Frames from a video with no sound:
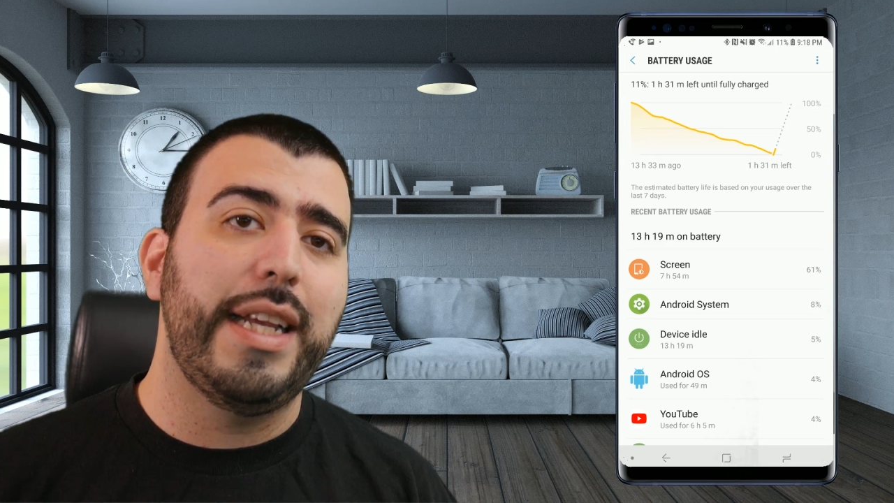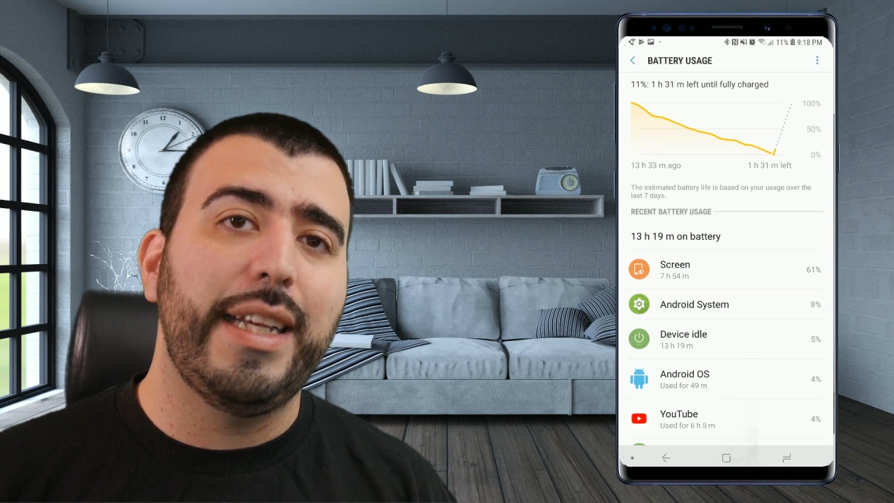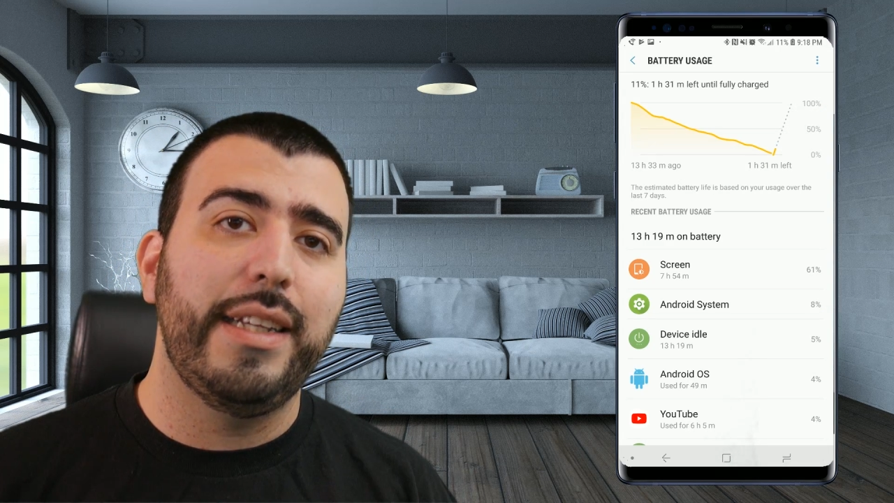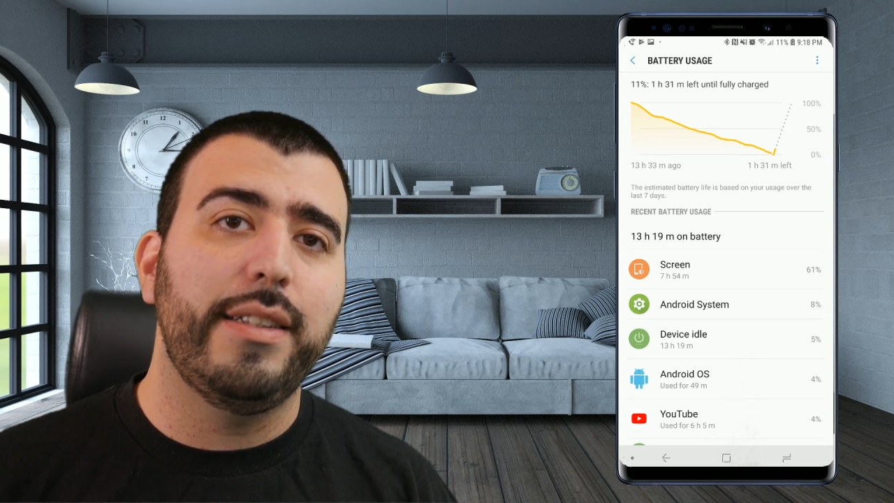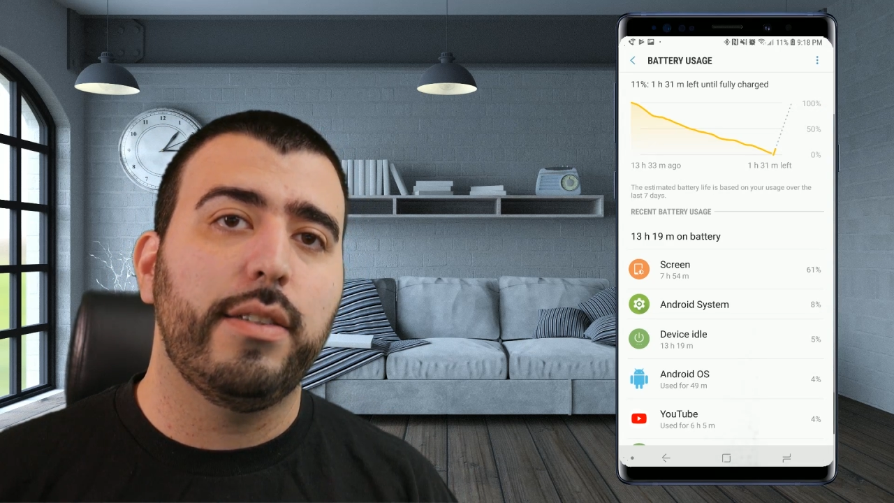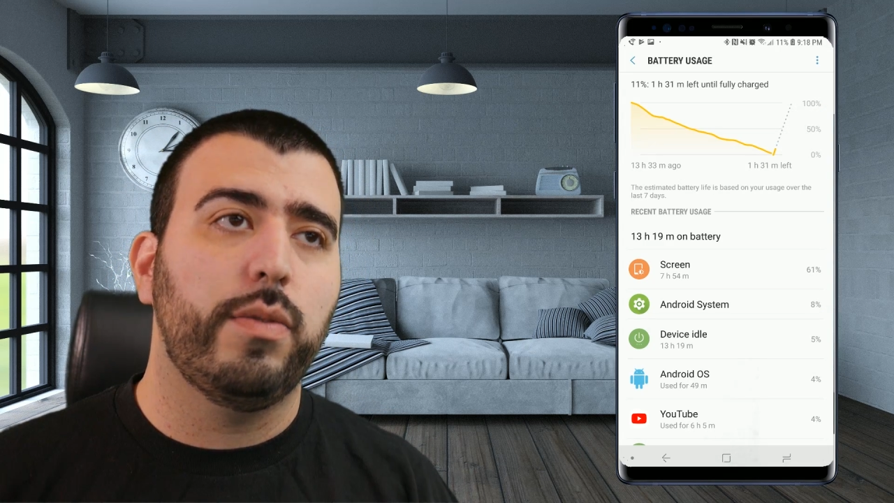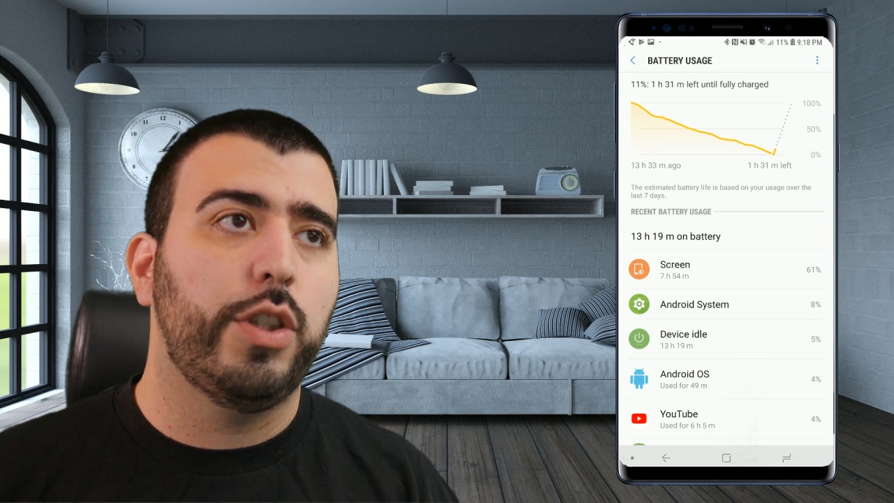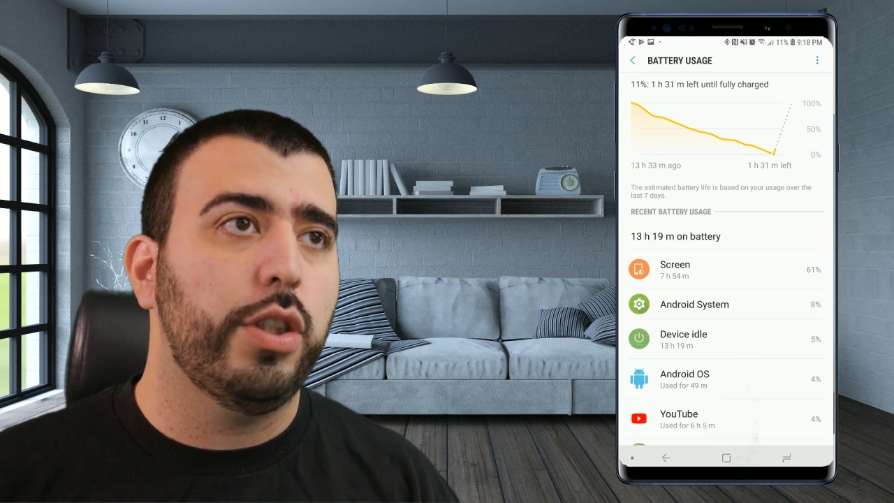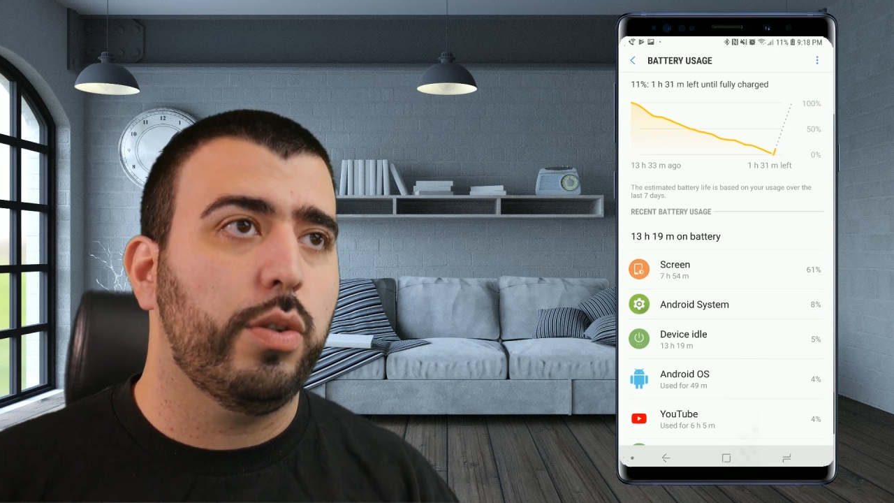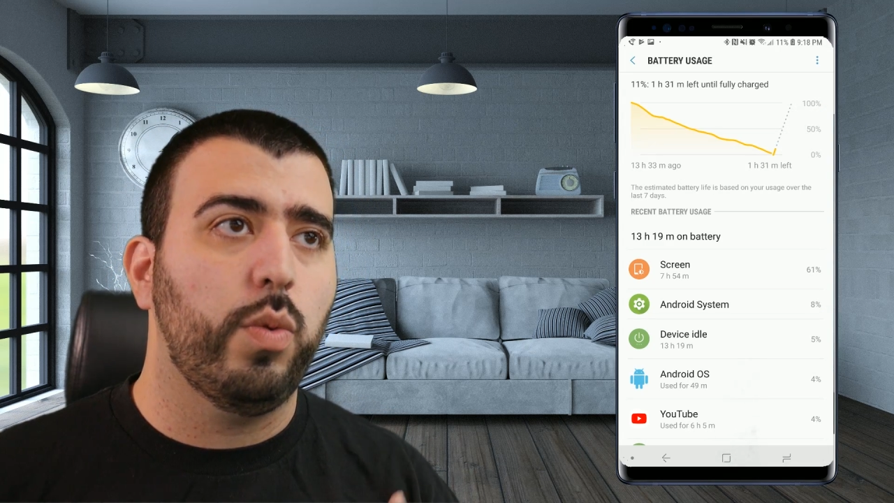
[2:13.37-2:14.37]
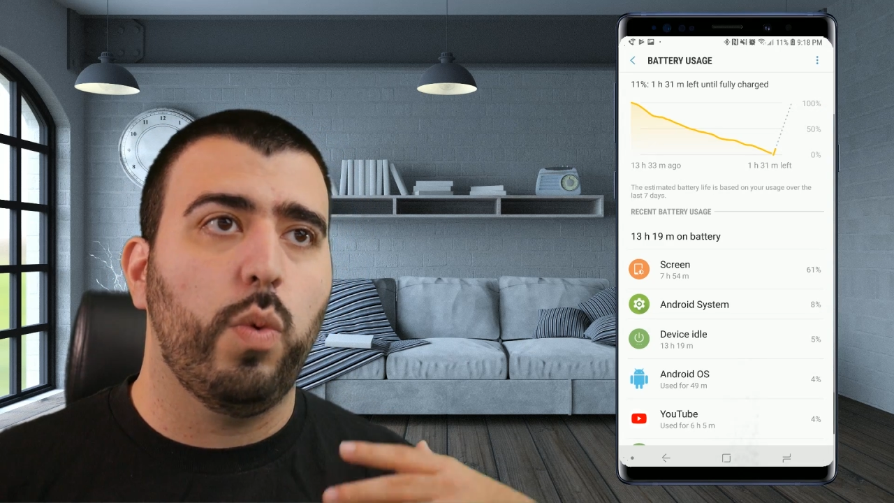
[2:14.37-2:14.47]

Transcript: is just